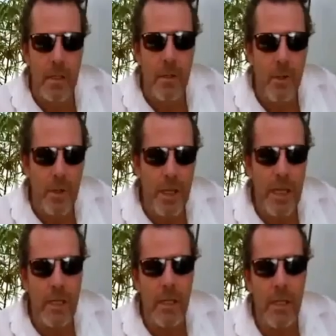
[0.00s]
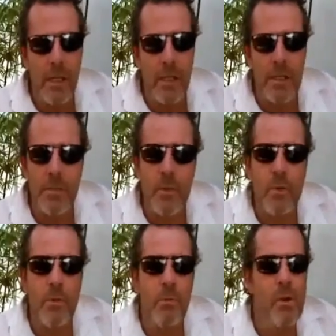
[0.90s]
You'd think a
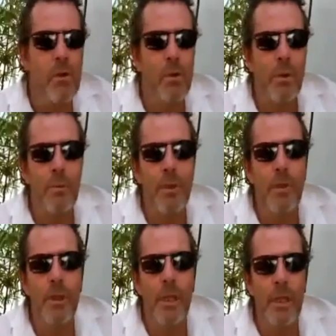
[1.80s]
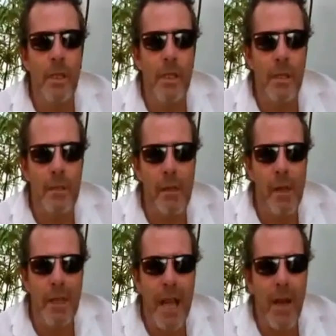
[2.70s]
small rural community,
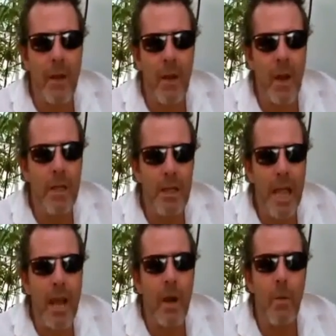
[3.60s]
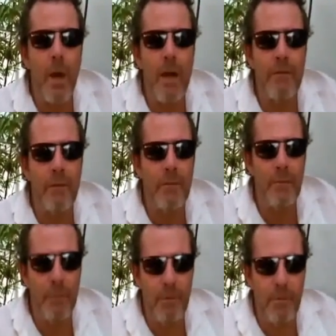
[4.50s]
only an hour away from
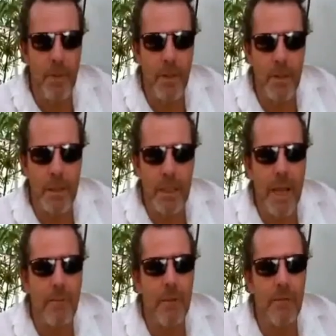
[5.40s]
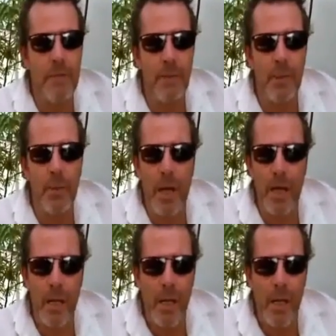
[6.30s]
the capital of WA,